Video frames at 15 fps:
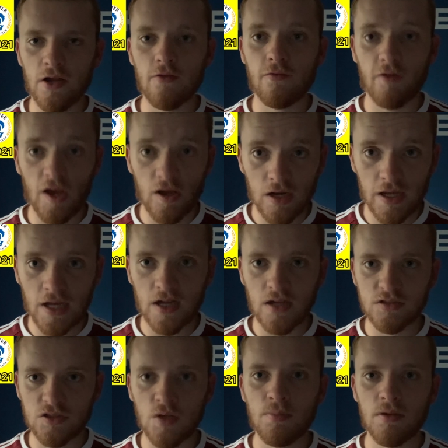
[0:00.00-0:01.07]
failing
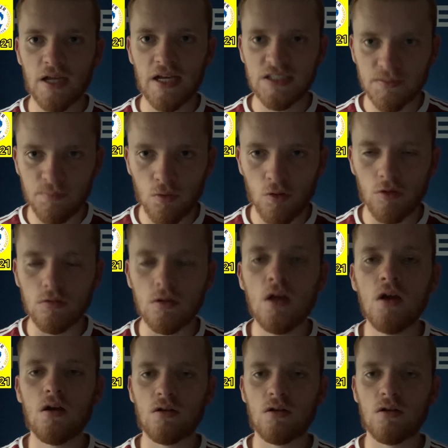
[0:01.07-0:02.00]
to play the ball